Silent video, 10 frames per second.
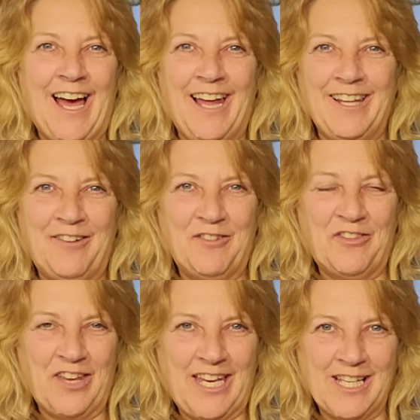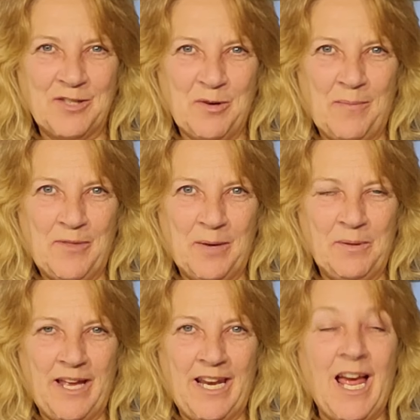I love that the kids were up there
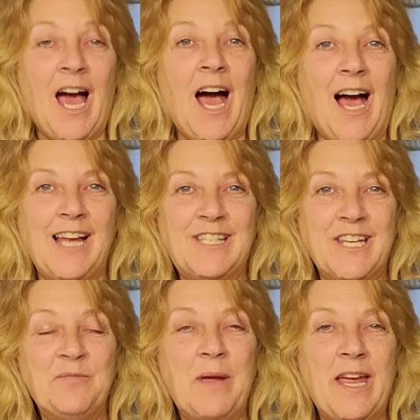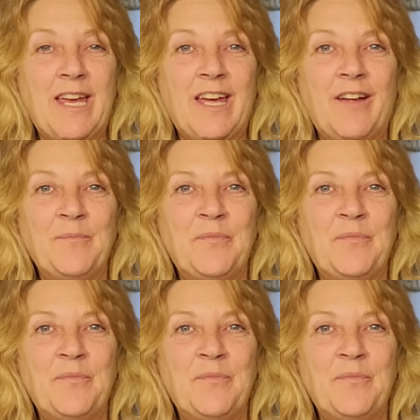playing. I did make